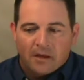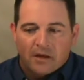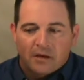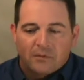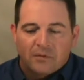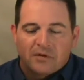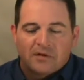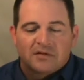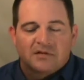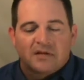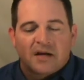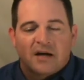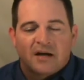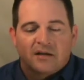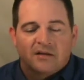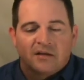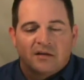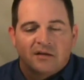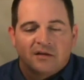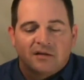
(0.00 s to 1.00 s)
we
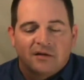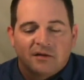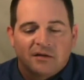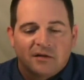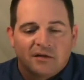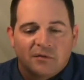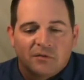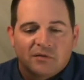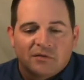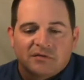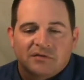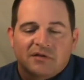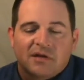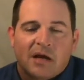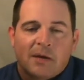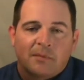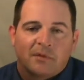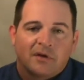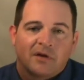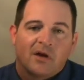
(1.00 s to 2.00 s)
decided that it was
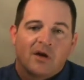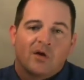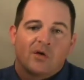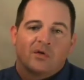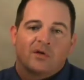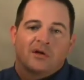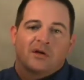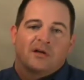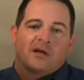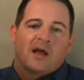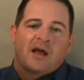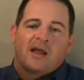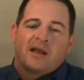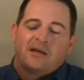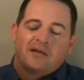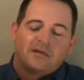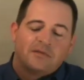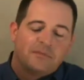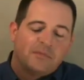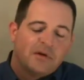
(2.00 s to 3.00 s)
time to go, and I
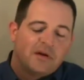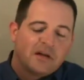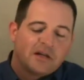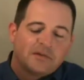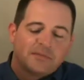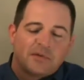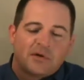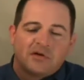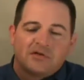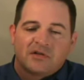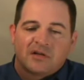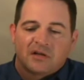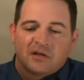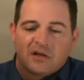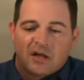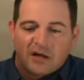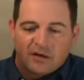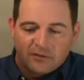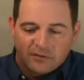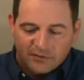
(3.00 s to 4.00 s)
had been experiencing a
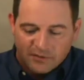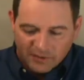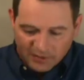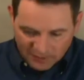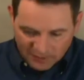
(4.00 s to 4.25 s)
lot of